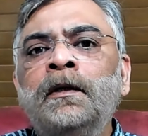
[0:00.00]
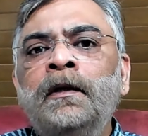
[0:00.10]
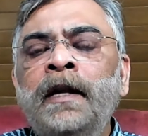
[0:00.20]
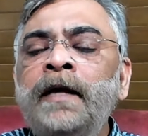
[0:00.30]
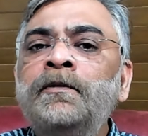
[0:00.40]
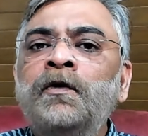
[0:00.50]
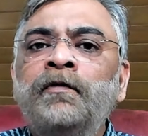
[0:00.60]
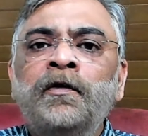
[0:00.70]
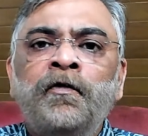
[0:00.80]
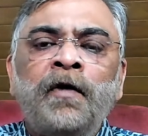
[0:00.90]
names of
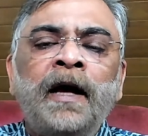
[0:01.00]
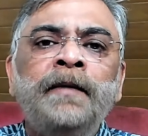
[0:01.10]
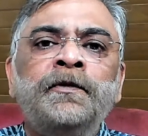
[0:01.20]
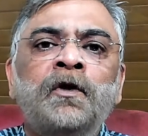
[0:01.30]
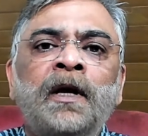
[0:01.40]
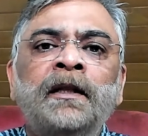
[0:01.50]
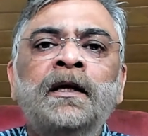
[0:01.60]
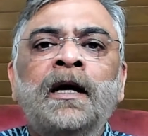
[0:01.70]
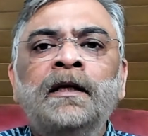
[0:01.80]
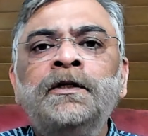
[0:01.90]
the tribes or other
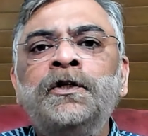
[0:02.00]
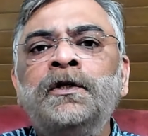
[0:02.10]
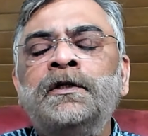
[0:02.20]
cultures